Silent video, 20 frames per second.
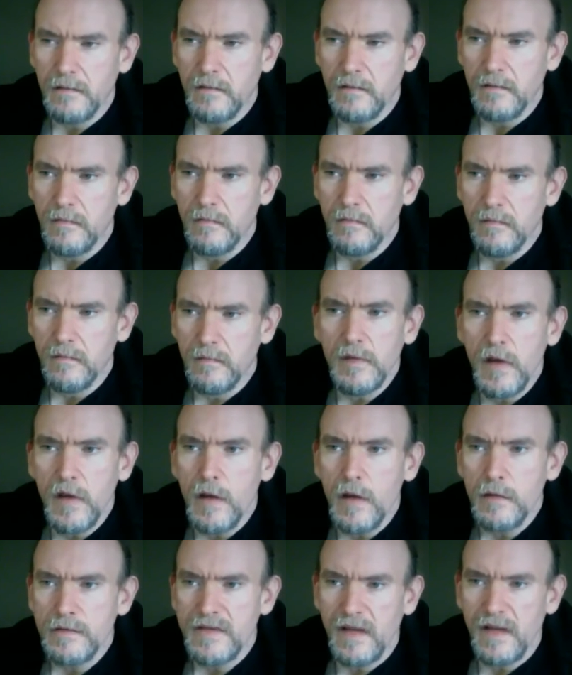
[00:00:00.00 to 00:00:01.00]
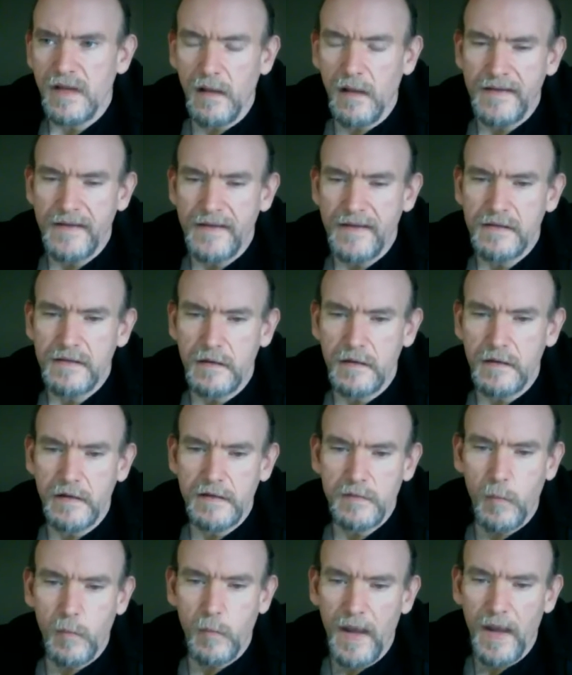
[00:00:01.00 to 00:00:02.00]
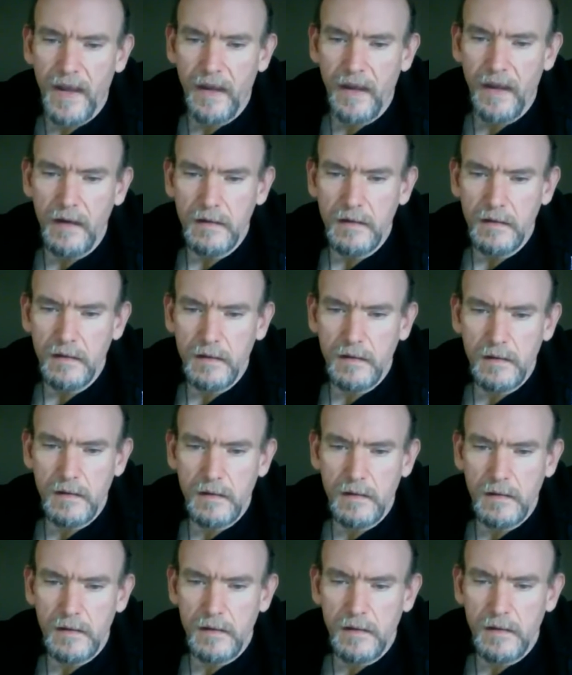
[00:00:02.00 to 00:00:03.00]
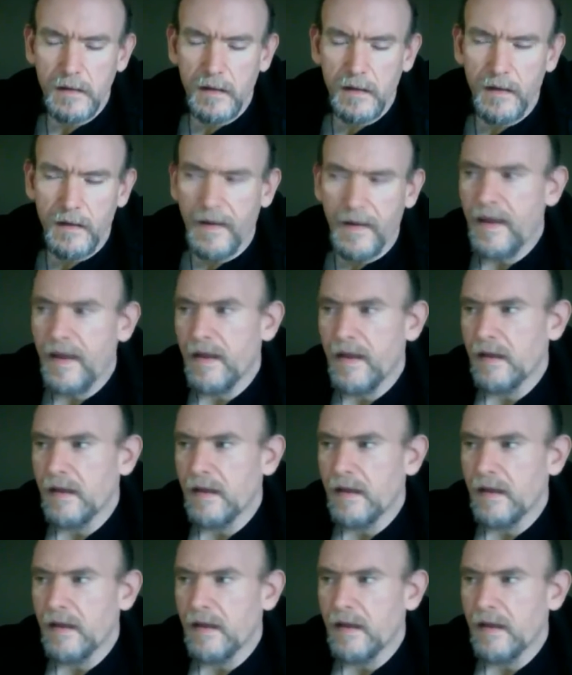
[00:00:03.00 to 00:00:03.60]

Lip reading: knows that Glass is on its way. And